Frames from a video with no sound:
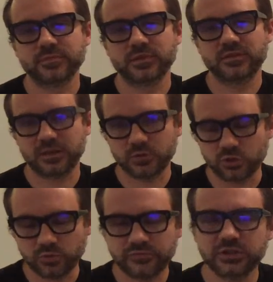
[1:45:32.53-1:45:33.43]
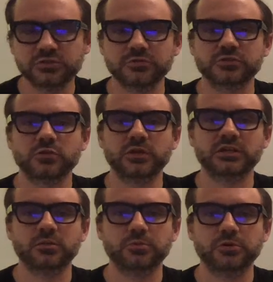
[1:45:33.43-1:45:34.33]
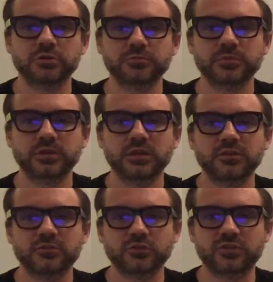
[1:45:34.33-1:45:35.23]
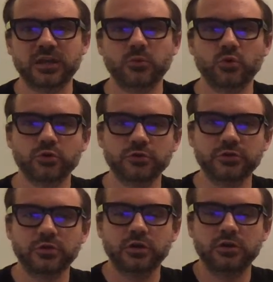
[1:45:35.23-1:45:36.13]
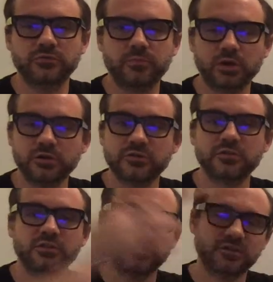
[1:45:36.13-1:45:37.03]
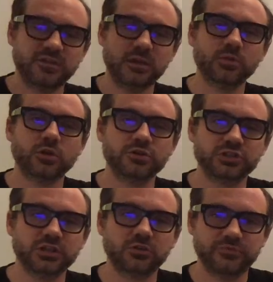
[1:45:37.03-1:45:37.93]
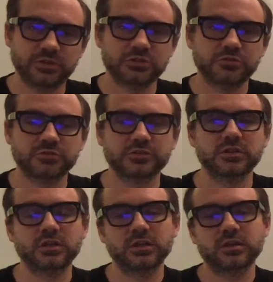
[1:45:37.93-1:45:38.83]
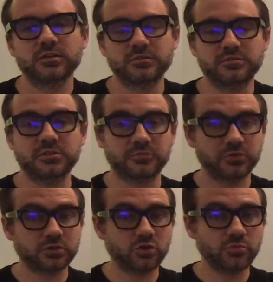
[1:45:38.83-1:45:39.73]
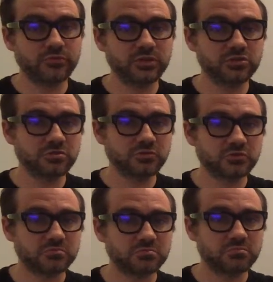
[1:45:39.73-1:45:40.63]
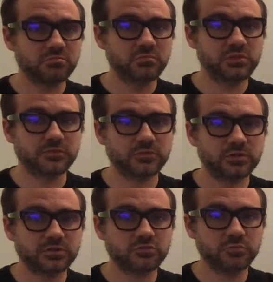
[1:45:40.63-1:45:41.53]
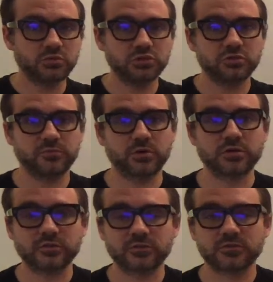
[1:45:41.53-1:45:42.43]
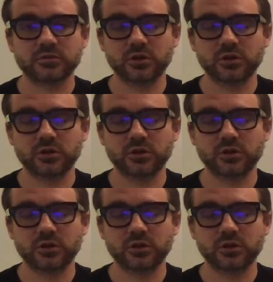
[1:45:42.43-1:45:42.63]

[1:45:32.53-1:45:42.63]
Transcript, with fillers: Same global features, correct, Alberto. So same order of parts, same large scale features. Different global features, different distribution of parts.